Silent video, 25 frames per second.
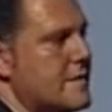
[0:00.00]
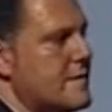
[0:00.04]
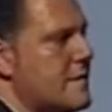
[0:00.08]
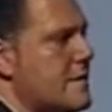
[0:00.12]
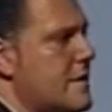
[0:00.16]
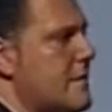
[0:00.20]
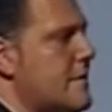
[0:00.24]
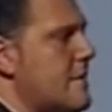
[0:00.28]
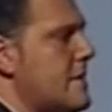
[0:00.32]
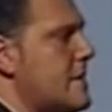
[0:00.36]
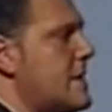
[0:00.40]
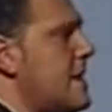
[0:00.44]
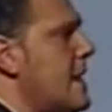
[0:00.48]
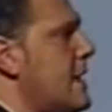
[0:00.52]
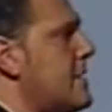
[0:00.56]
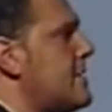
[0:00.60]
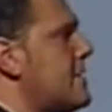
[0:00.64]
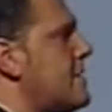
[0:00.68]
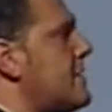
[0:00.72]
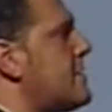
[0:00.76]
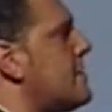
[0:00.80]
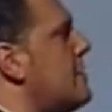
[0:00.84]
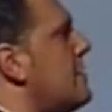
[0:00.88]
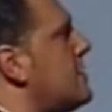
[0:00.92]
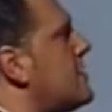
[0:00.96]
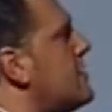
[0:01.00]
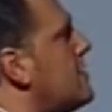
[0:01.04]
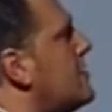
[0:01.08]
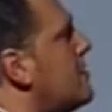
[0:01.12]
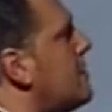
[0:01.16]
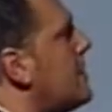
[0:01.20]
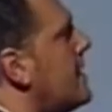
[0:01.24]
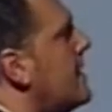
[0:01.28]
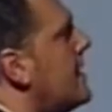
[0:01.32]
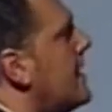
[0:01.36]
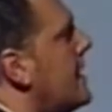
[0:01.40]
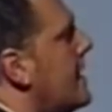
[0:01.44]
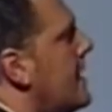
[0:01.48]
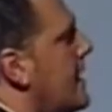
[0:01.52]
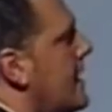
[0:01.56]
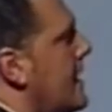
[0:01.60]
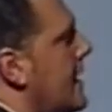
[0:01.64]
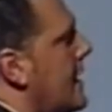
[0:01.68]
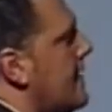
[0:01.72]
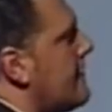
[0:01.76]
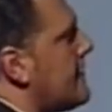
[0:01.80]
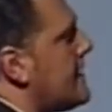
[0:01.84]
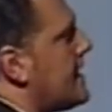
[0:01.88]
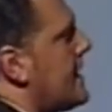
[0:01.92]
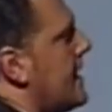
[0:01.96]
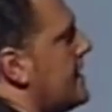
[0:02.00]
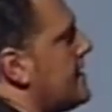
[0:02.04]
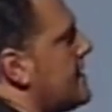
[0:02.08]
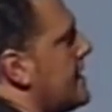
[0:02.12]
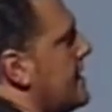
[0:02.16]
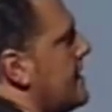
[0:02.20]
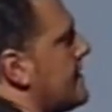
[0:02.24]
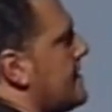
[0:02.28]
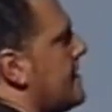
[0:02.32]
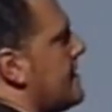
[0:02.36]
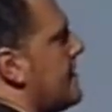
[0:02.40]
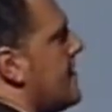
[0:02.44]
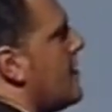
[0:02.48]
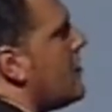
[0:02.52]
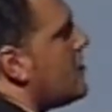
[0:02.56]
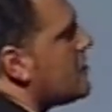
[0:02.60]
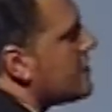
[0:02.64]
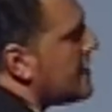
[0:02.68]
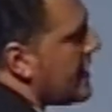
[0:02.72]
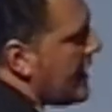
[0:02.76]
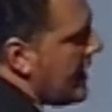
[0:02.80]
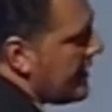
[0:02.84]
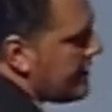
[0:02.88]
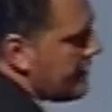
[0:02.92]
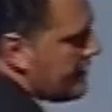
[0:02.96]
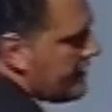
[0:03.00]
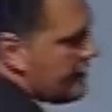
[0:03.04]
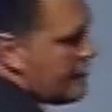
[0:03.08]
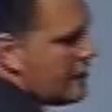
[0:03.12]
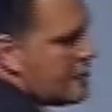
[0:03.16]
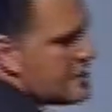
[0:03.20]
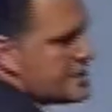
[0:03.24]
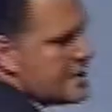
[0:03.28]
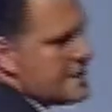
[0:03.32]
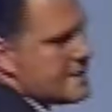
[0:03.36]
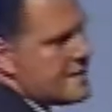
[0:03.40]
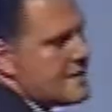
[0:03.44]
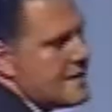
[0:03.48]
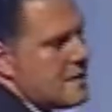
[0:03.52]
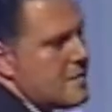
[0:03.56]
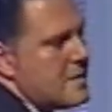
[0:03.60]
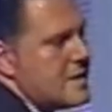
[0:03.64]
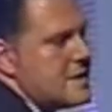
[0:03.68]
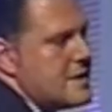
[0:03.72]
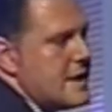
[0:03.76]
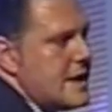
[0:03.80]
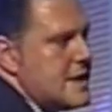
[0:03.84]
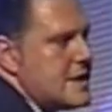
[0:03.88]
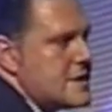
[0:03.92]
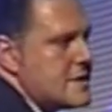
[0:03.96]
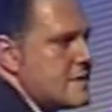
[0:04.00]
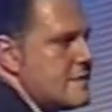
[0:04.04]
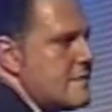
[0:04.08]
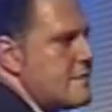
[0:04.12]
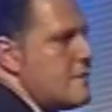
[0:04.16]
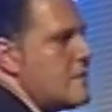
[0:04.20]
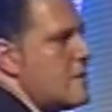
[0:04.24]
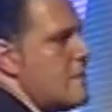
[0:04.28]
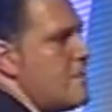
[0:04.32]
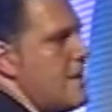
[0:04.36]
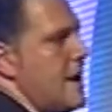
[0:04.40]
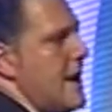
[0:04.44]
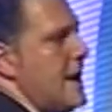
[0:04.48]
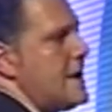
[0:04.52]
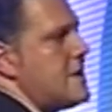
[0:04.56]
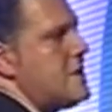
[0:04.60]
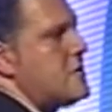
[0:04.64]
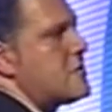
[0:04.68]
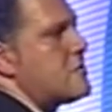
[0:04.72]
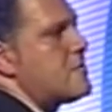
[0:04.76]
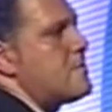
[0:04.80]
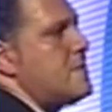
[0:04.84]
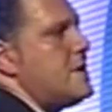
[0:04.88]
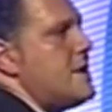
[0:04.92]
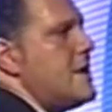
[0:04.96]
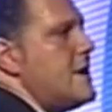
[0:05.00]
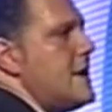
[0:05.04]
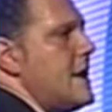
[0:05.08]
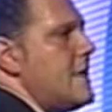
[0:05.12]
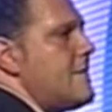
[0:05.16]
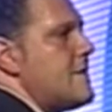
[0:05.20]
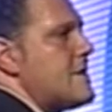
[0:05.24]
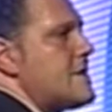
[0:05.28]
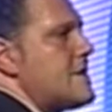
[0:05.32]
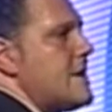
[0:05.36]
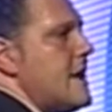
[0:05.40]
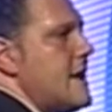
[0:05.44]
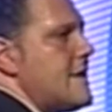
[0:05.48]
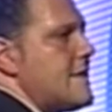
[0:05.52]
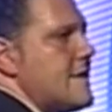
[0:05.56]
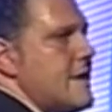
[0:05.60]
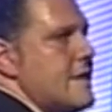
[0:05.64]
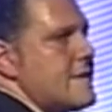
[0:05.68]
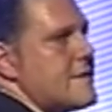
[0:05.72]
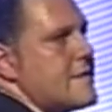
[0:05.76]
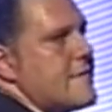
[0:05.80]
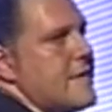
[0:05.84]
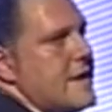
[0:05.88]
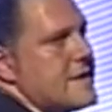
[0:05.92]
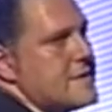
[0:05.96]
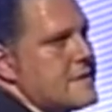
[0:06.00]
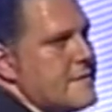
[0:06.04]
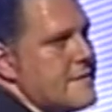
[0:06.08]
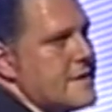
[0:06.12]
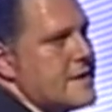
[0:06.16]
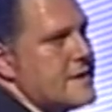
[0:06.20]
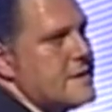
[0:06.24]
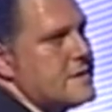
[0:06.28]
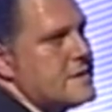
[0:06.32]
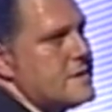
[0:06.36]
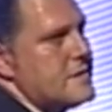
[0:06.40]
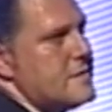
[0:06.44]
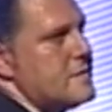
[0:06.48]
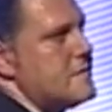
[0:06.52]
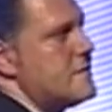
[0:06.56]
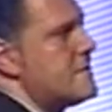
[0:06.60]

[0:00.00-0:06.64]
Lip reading: the different countries throughout Europe, every country has its own kind of audience segmentation. For a pan-European advertiser, it's quite difficult to do